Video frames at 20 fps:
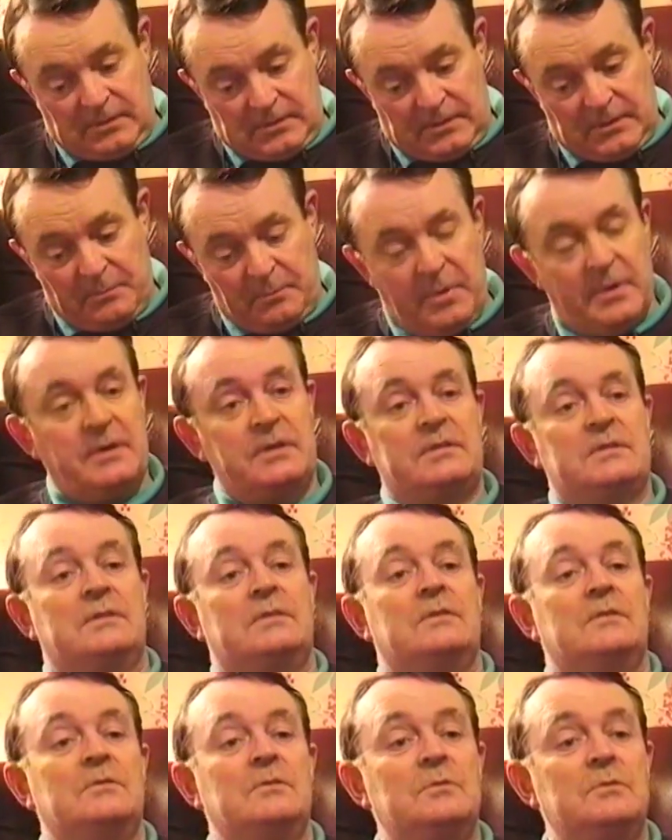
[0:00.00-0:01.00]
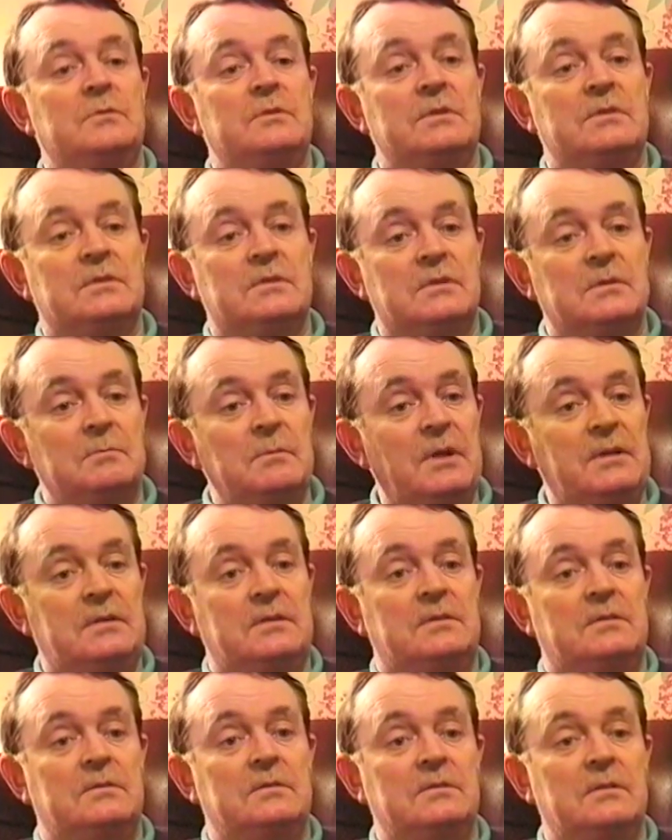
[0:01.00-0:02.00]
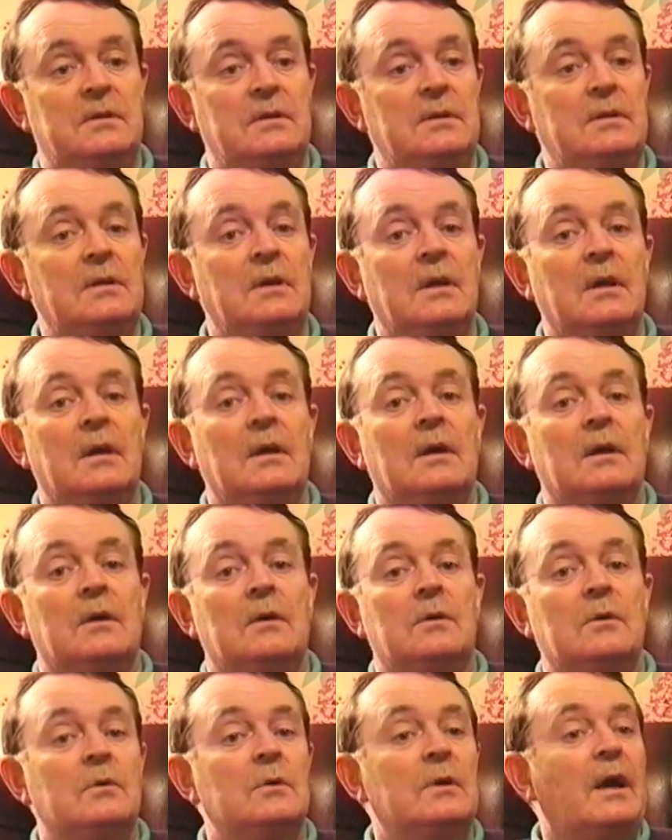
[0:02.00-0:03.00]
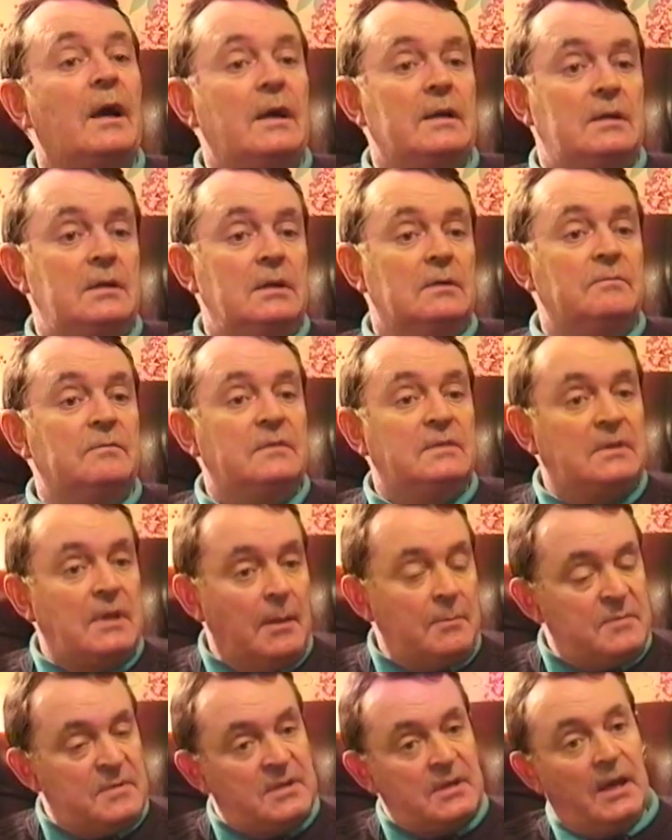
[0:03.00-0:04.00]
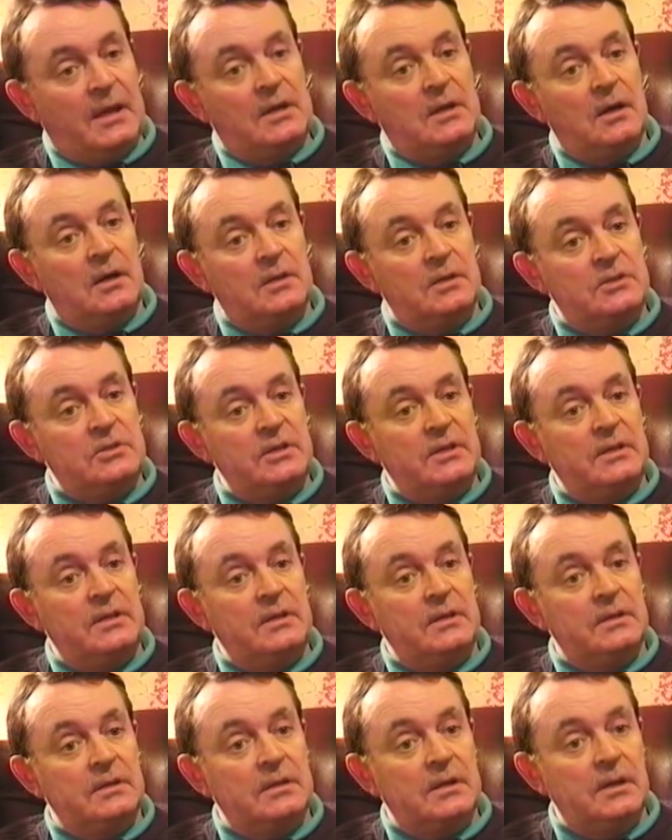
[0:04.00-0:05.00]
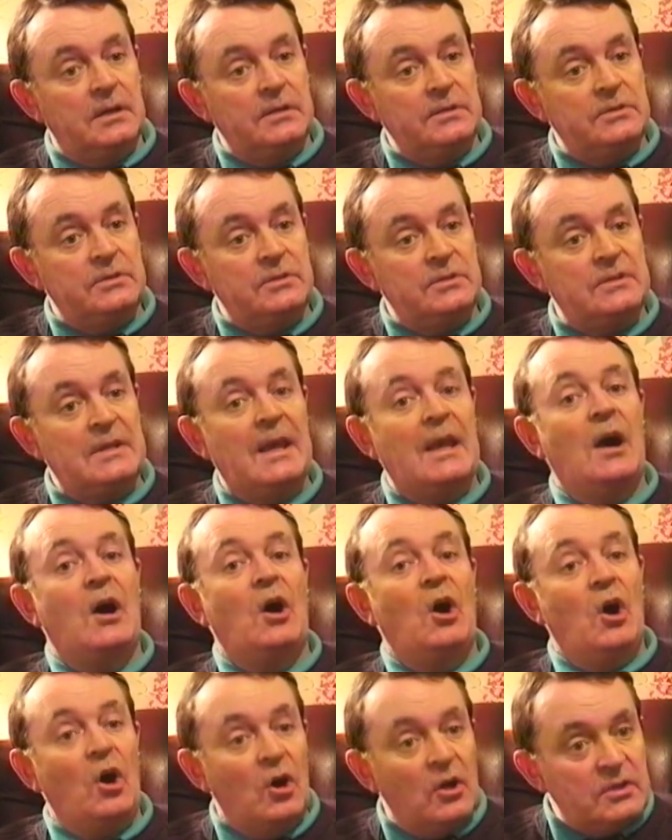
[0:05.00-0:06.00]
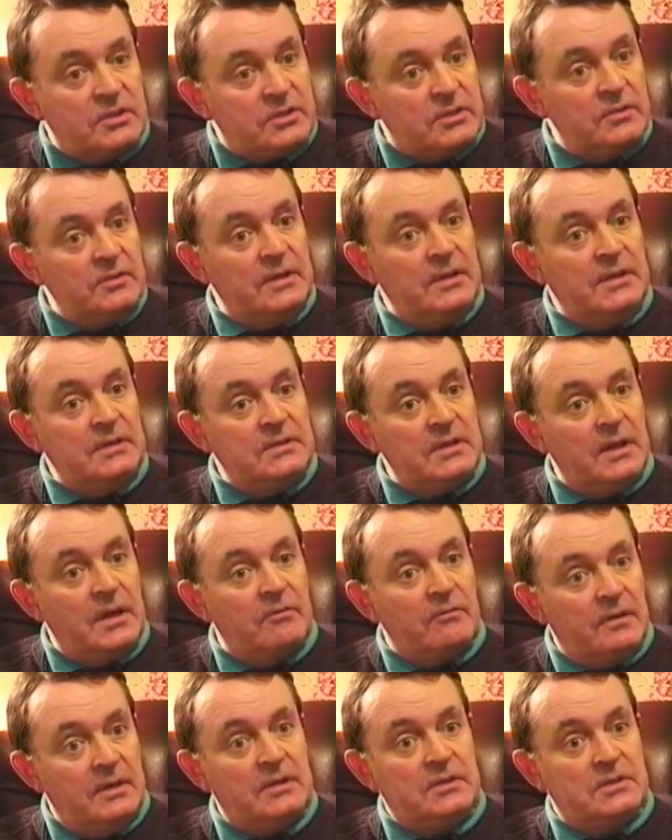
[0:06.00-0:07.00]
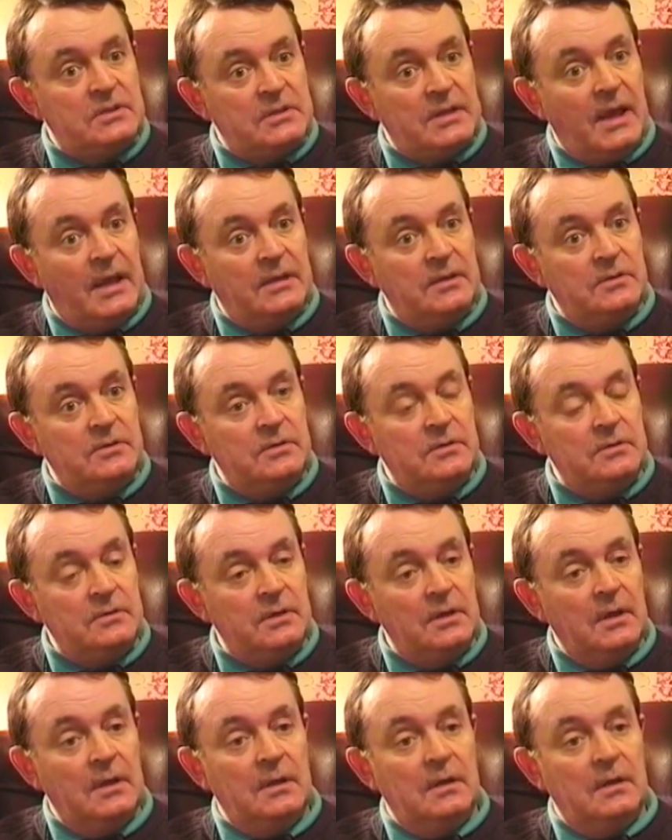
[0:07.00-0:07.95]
The person who is committed to the whole idea of depth psychology and the unconscious also needs a religious attitude.